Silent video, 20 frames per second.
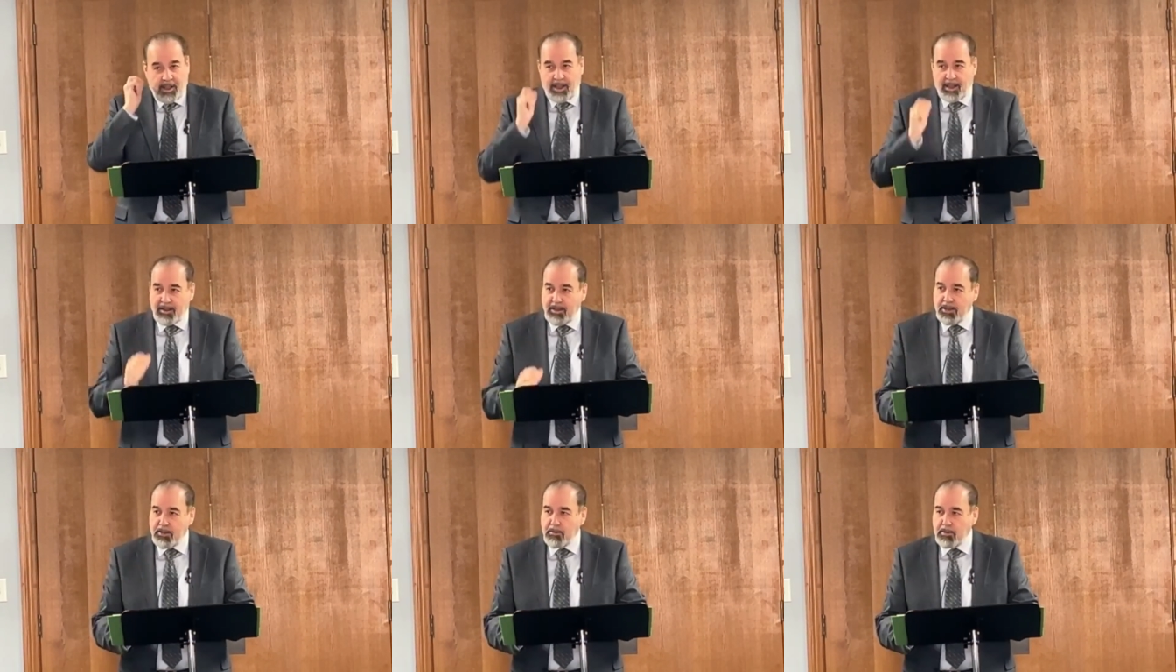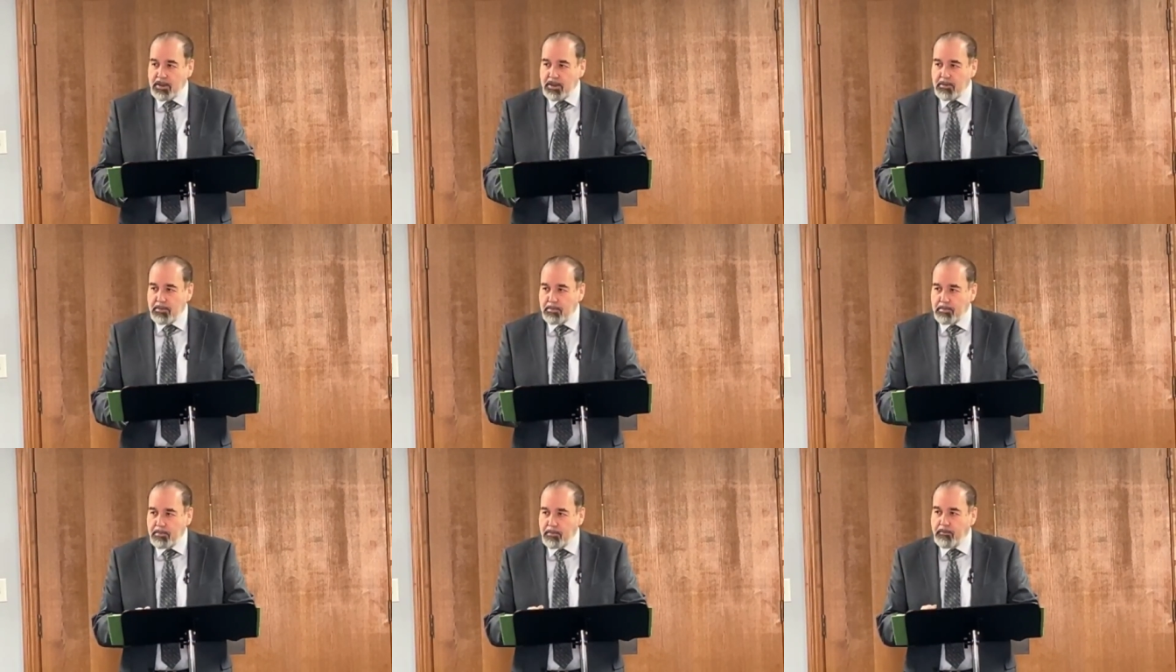this
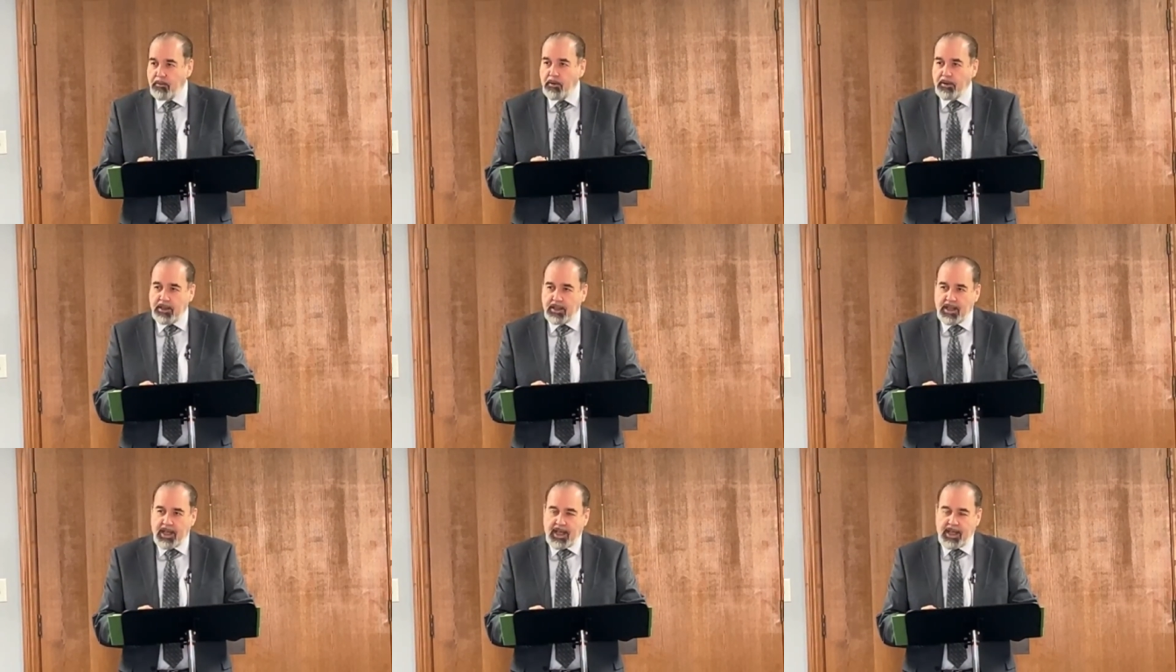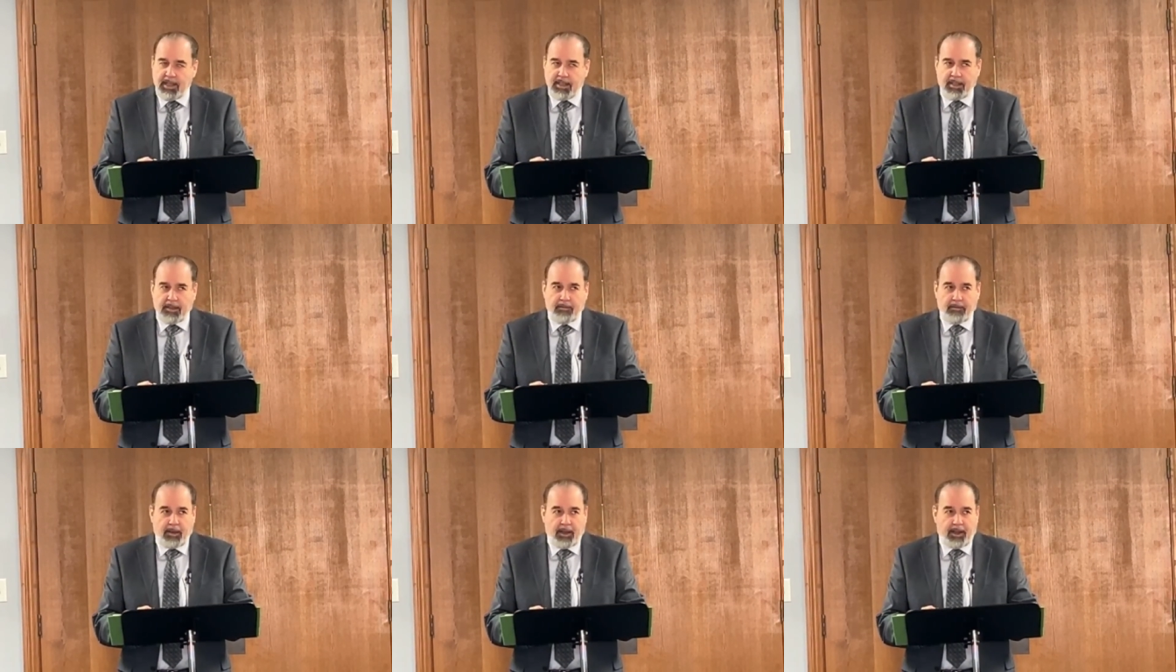was before the
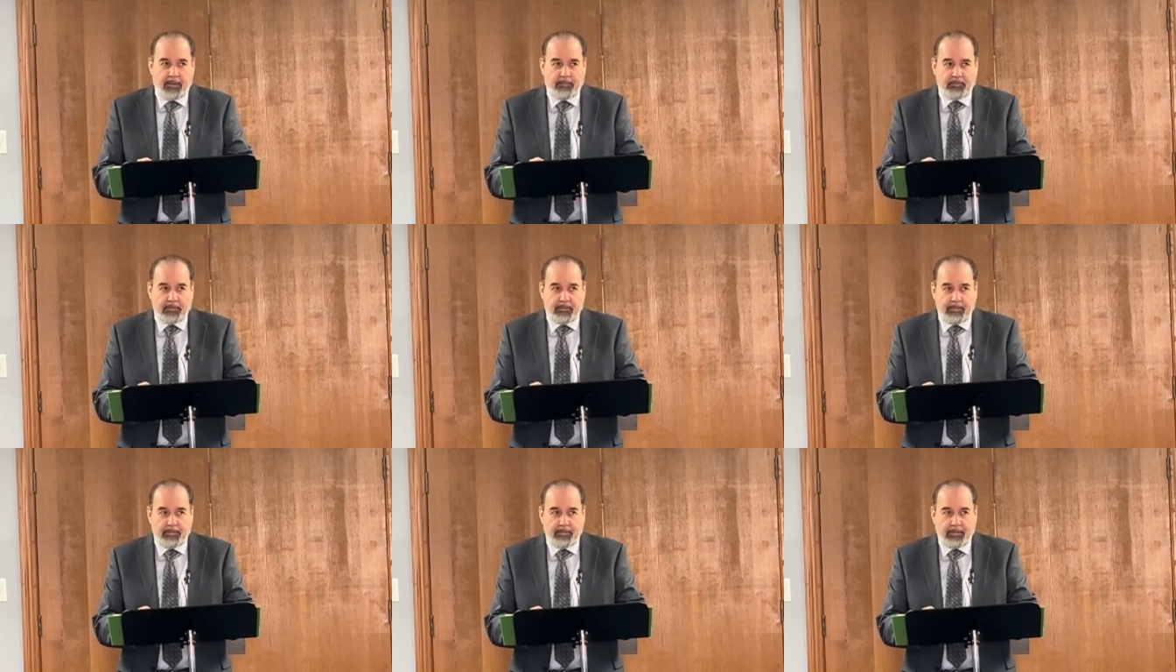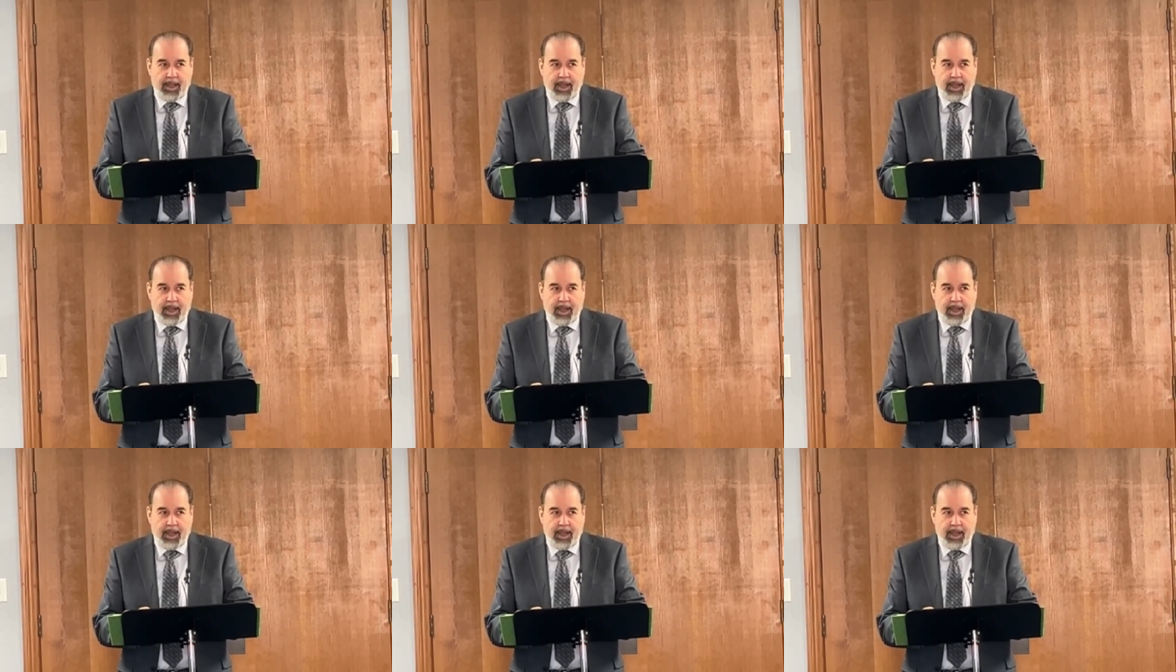days of uh,